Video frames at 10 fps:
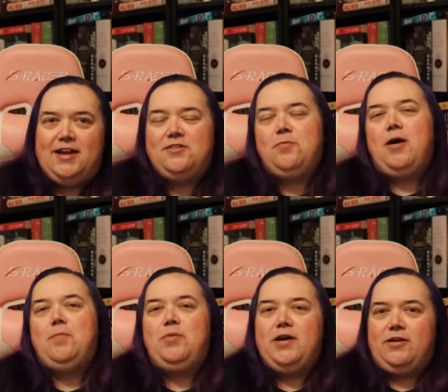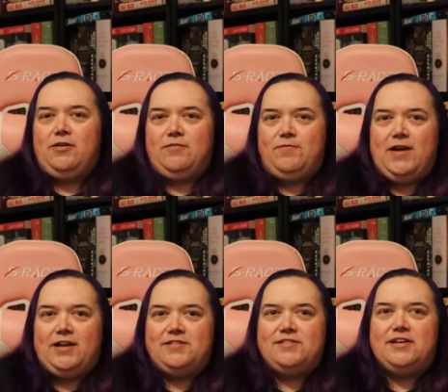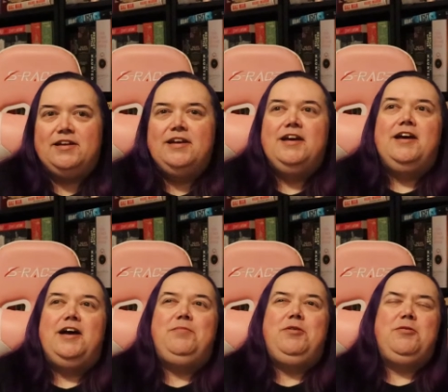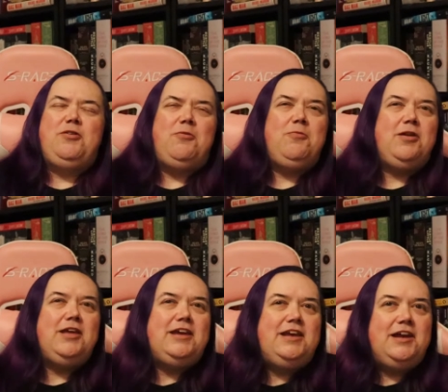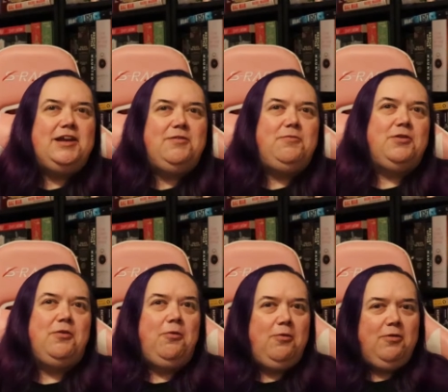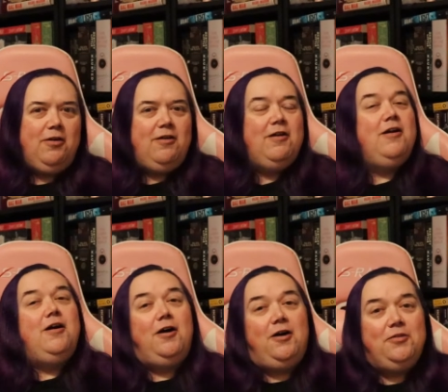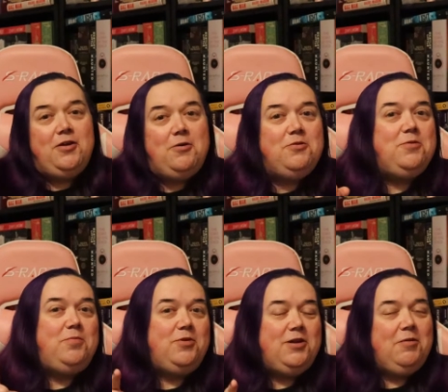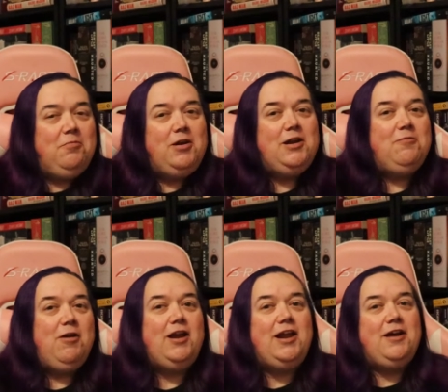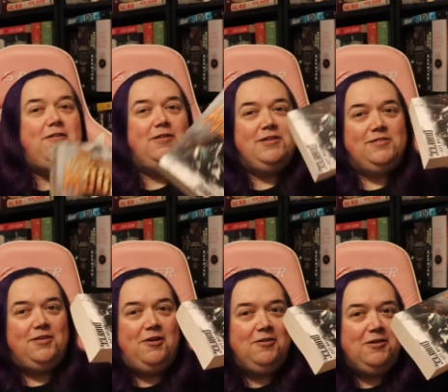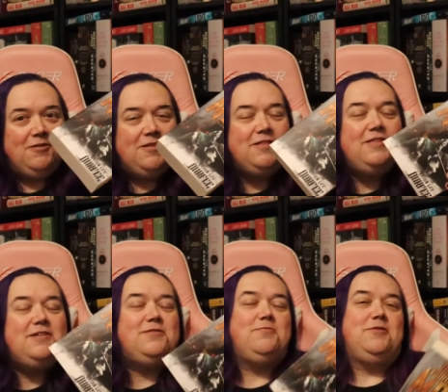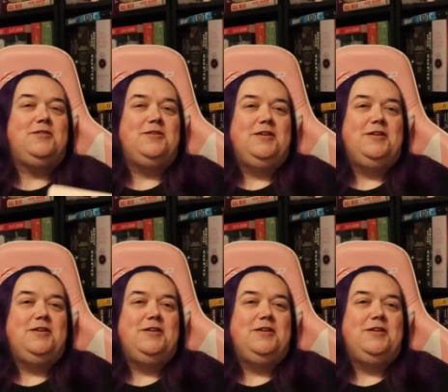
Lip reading: That's why I pick on fantasy. You don't really get it with horror, although the book I'm reading right now is longer than this one.